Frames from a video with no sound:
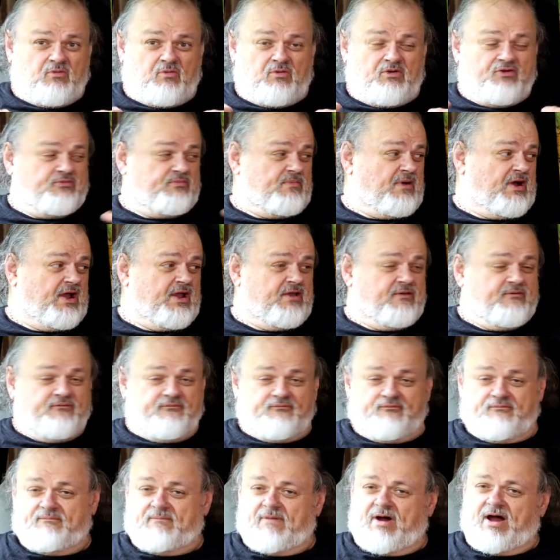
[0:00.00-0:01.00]
with my
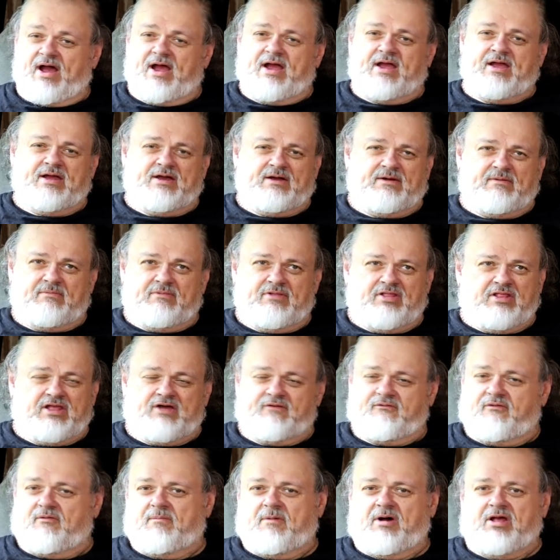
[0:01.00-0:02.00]

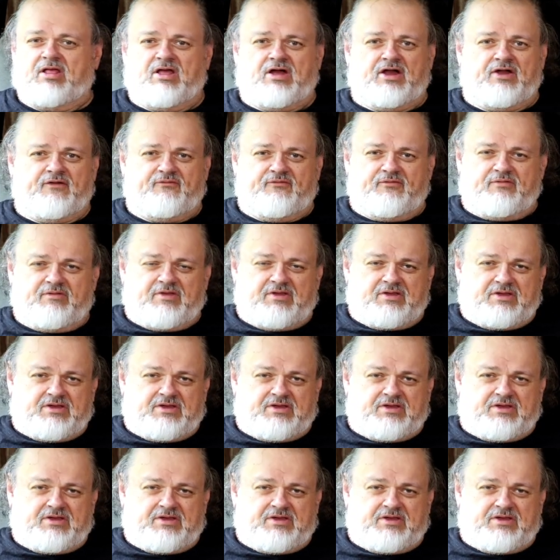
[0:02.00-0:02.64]
love of my life.